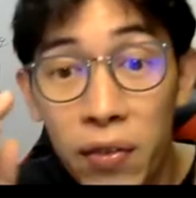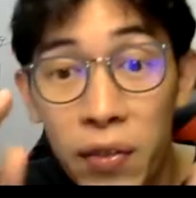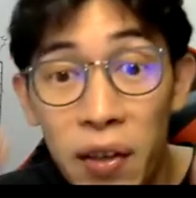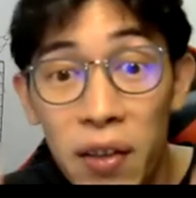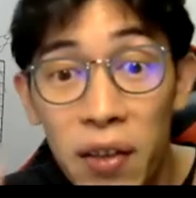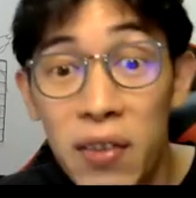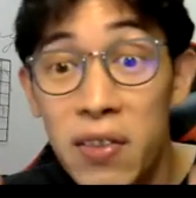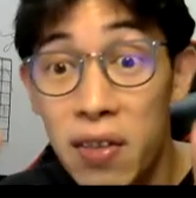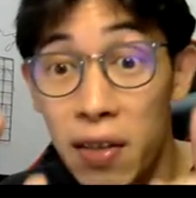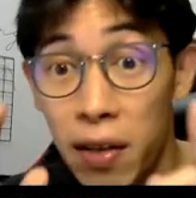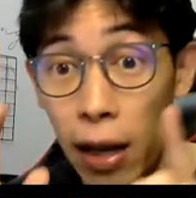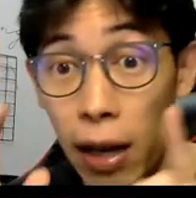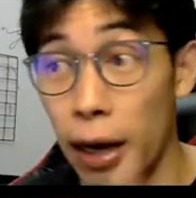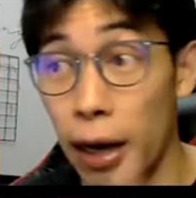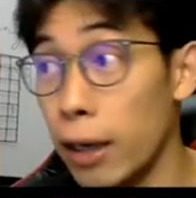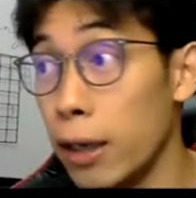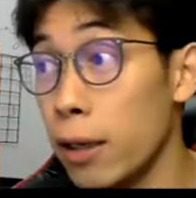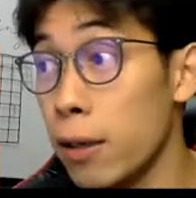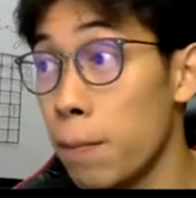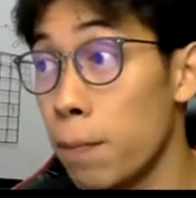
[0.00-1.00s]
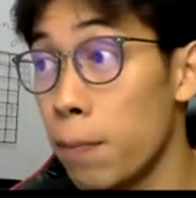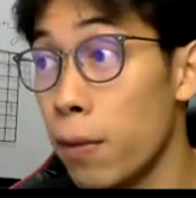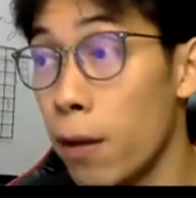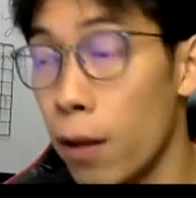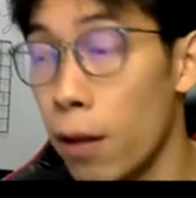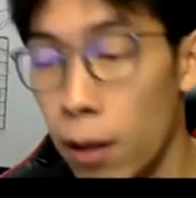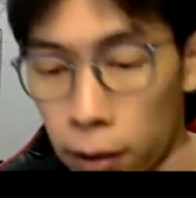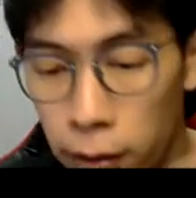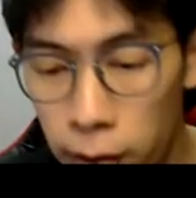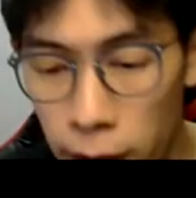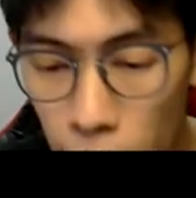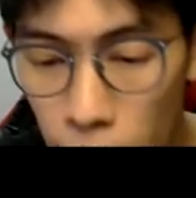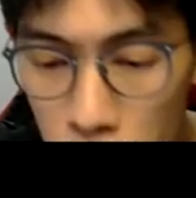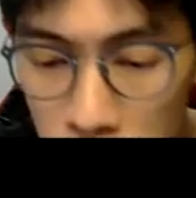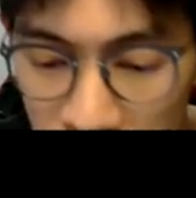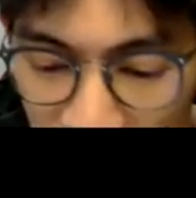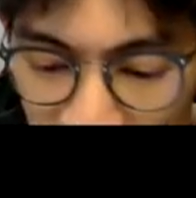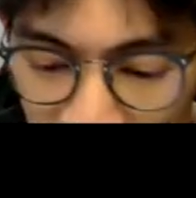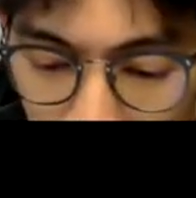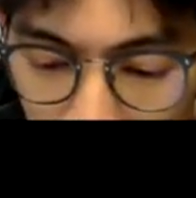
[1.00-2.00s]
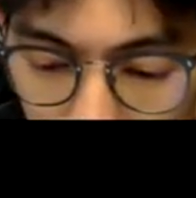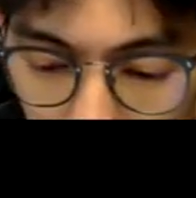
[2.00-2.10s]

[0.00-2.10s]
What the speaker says: this line, there is this